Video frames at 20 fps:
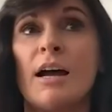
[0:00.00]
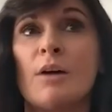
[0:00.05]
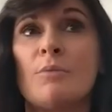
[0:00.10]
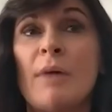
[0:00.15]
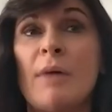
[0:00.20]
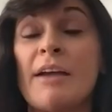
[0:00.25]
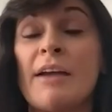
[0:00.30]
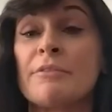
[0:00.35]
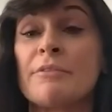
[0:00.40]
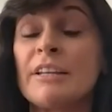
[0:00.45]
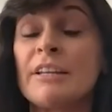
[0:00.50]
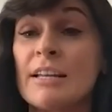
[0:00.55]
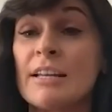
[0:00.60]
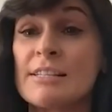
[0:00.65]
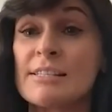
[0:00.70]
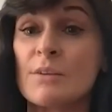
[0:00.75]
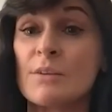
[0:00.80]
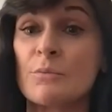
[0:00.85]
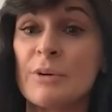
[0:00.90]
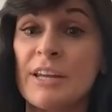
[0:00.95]
I
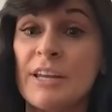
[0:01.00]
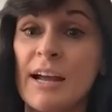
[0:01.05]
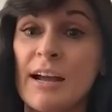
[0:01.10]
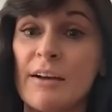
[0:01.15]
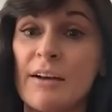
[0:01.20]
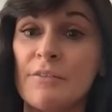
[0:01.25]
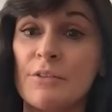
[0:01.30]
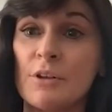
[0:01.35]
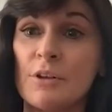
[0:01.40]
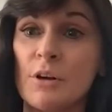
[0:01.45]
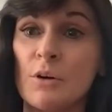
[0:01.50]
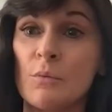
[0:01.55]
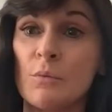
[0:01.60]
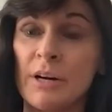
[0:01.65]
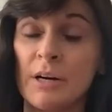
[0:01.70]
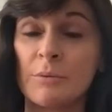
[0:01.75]
realized that we have the